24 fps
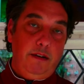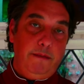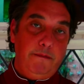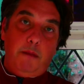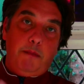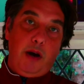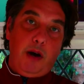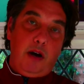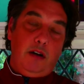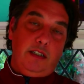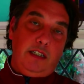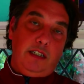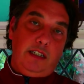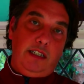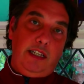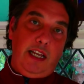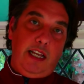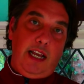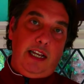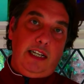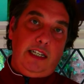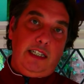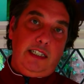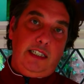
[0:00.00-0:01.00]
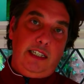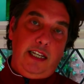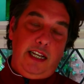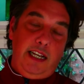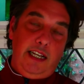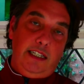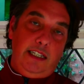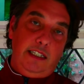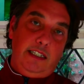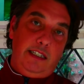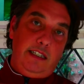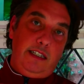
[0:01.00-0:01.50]
So part 6
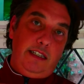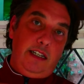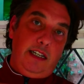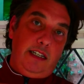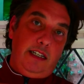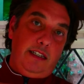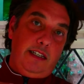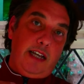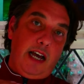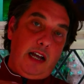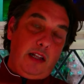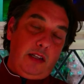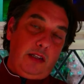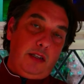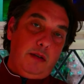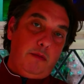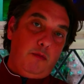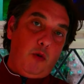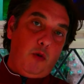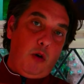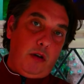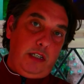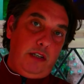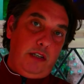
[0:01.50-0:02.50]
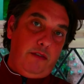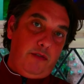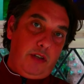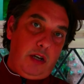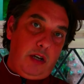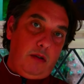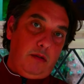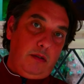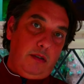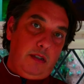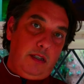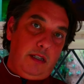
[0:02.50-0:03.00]
is the tell them what you've
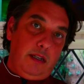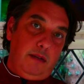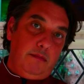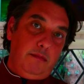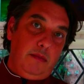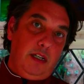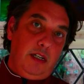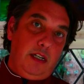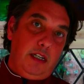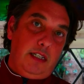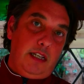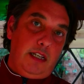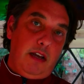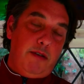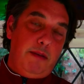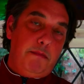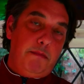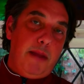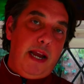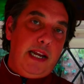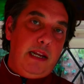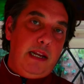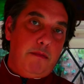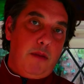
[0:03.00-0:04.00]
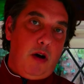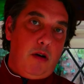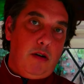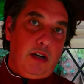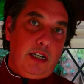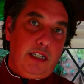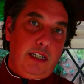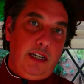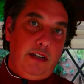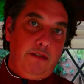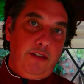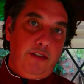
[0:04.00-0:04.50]
told them. So in many
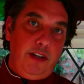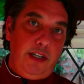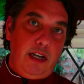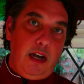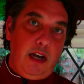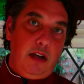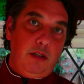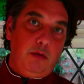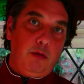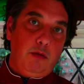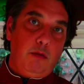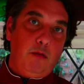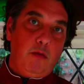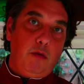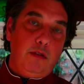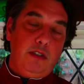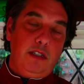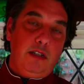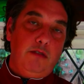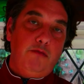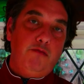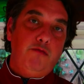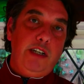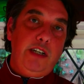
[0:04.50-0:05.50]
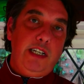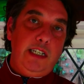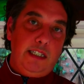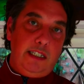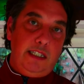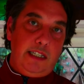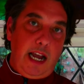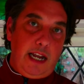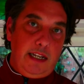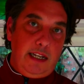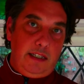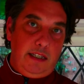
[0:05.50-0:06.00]
marketing videos, we'll want to
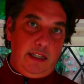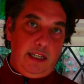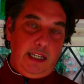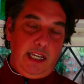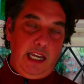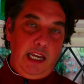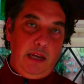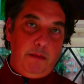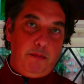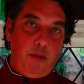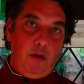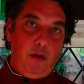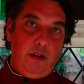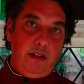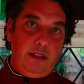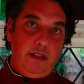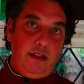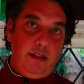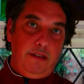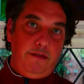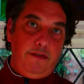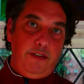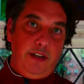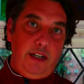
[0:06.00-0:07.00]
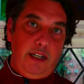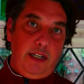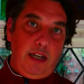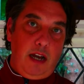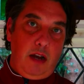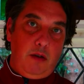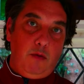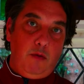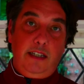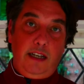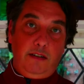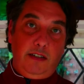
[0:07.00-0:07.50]
restate the key points of the
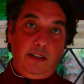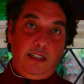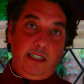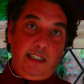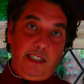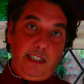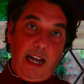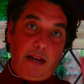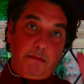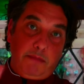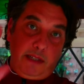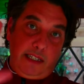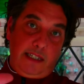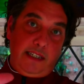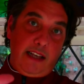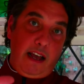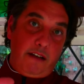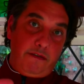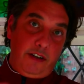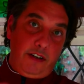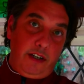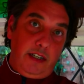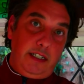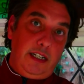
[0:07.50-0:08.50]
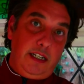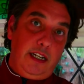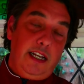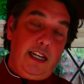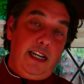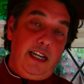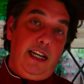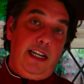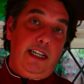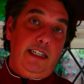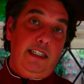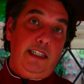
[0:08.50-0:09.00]
video. So step 7
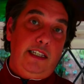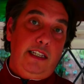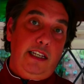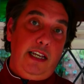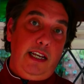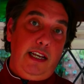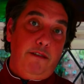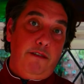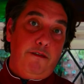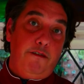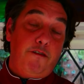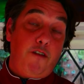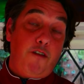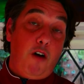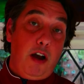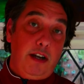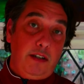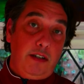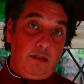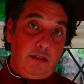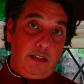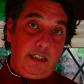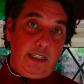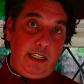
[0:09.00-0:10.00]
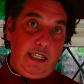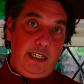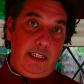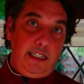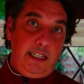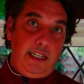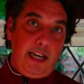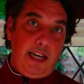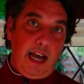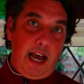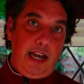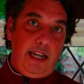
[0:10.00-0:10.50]
is the final
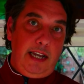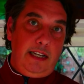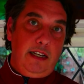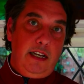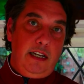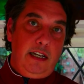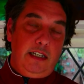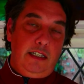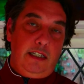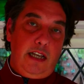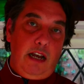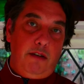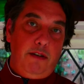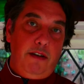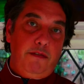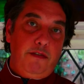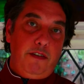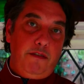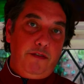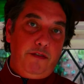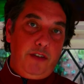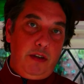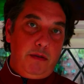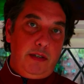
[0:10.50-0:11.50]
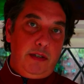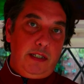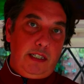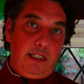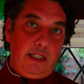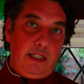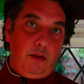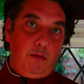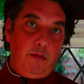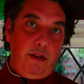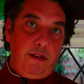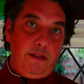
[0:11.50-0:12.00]
CTA. So if the viewer's
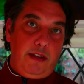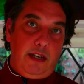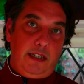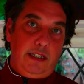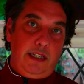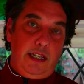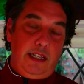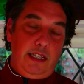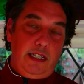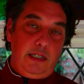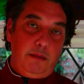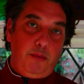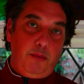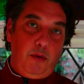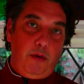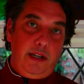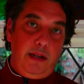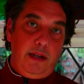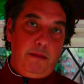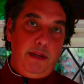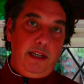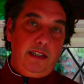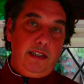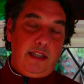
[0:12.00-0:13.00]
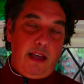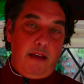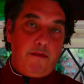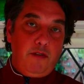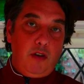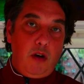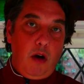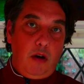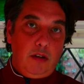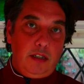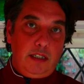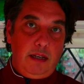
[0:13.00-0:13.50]
still with us at this point, it means they've
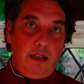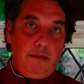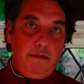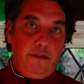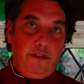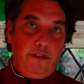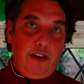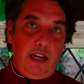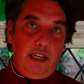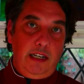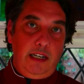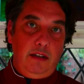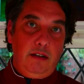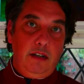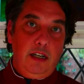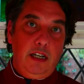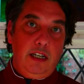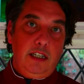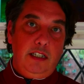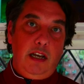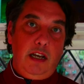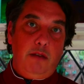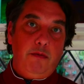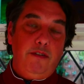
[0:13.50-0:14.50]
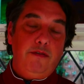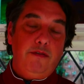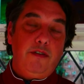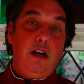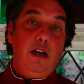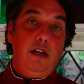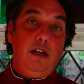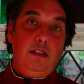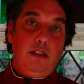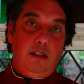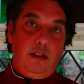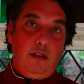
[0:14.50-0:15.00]
got some value. So we've
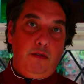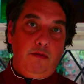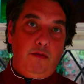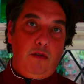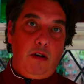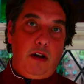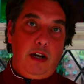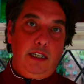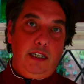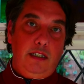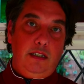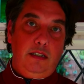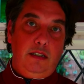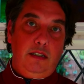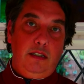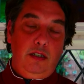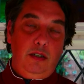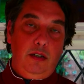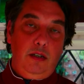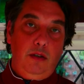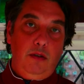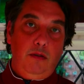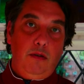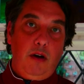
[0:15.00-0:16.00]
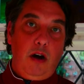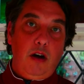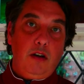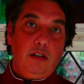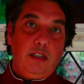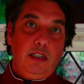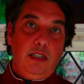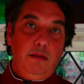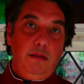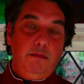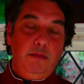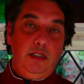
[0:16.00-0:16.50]
earned the right to
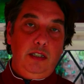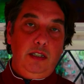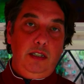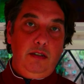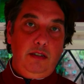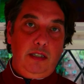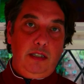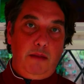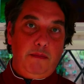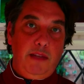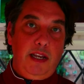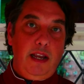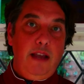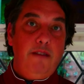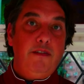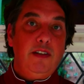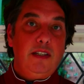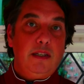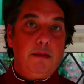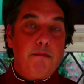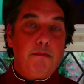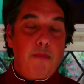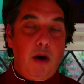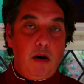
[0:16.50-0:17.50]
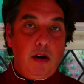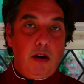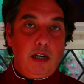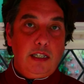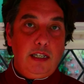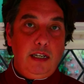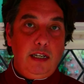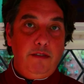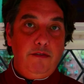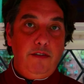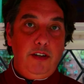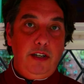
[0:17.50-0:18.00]
ask them to do something. If it's a
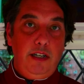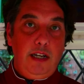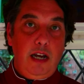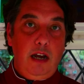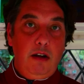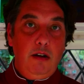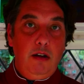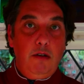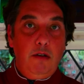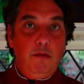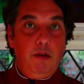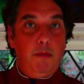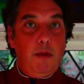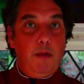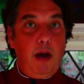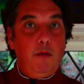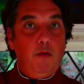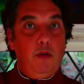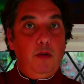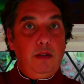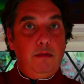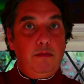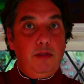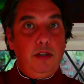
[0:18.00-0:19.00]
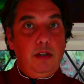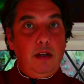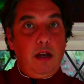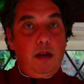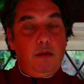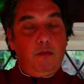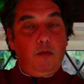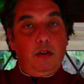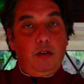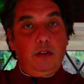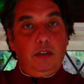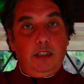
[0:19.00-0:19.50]
marketing video, we might want them to go
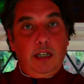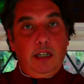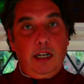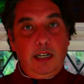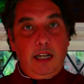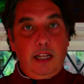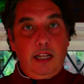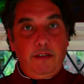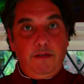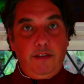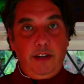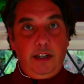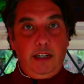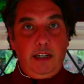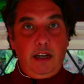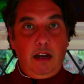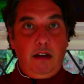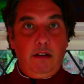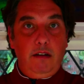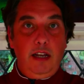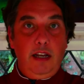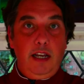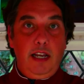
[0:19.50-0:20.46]
and watch another video.